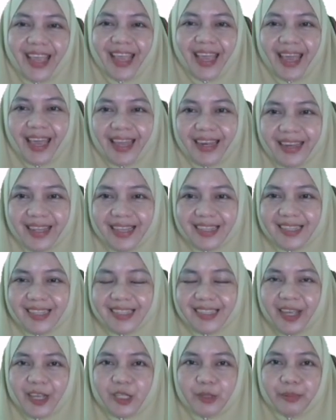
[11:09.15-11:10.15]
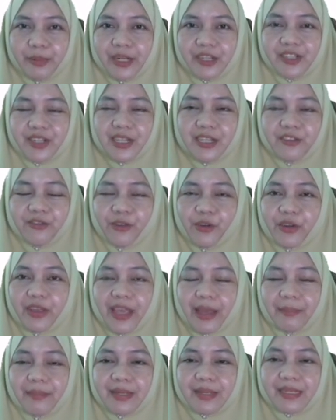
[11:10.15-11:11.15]
And this is the expression for
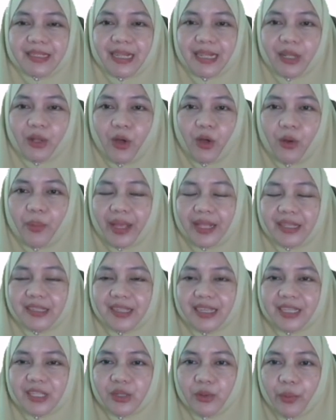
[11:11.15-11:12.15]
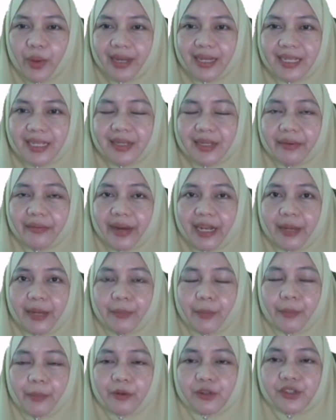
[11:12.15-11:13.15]
Kepler's third law, where t squared is directly
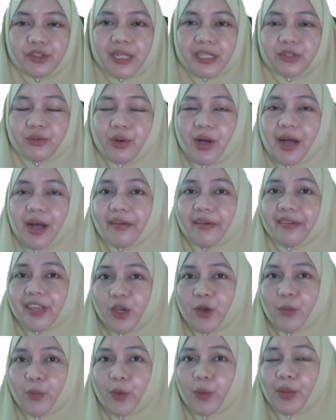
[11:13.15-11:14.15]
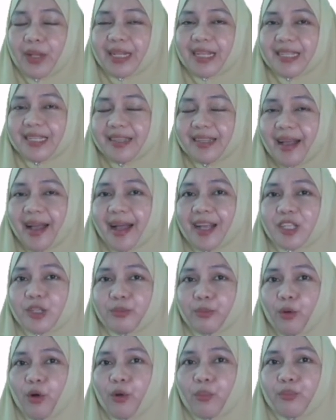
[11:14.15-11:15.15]
proportional to r cubed. We will discuss
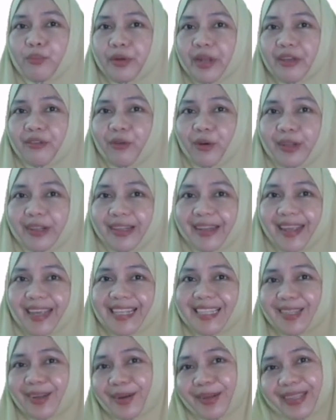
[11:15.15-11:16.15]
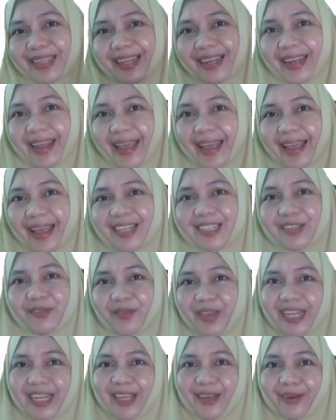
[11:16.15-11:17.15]
more brief on this on the next
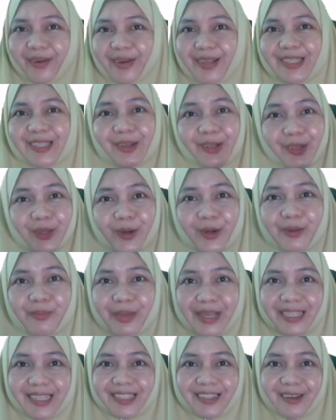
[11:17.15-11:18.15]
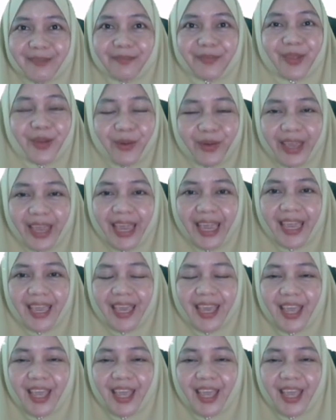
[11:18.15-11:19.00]
video, so don't miss them, okay?